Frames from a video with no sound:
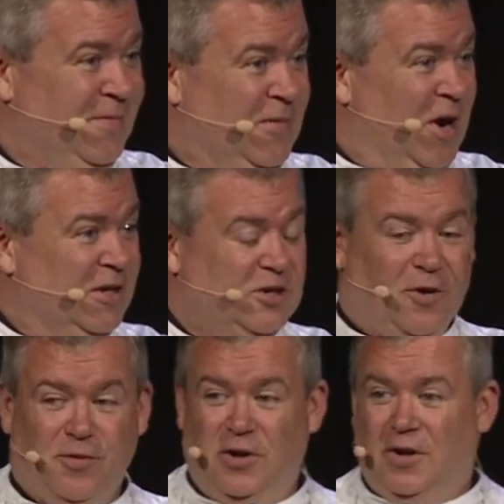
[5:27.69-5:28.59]
God has
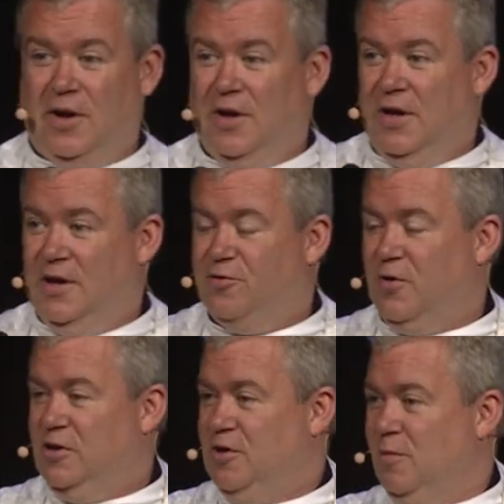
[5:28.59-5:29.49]
offered His
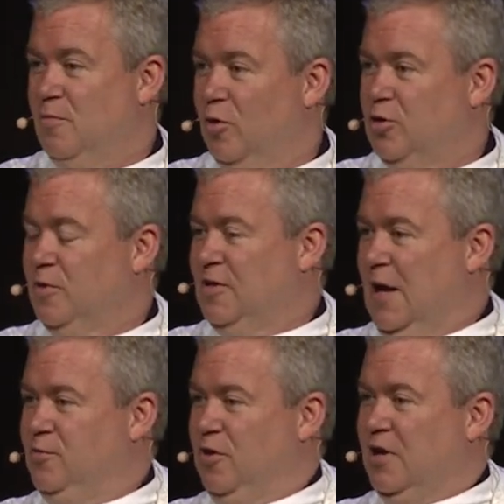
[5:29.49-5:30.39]
friendship multiple
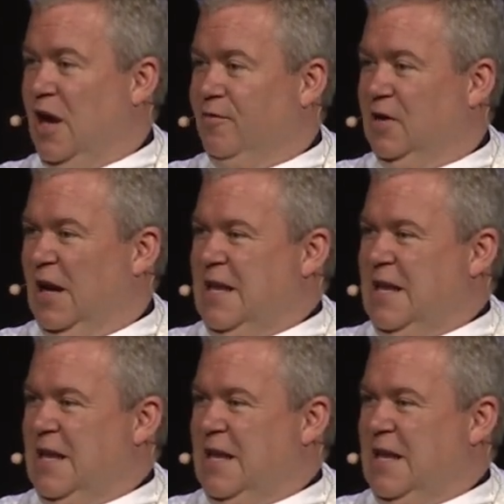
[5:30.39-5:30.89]
times in the covenant,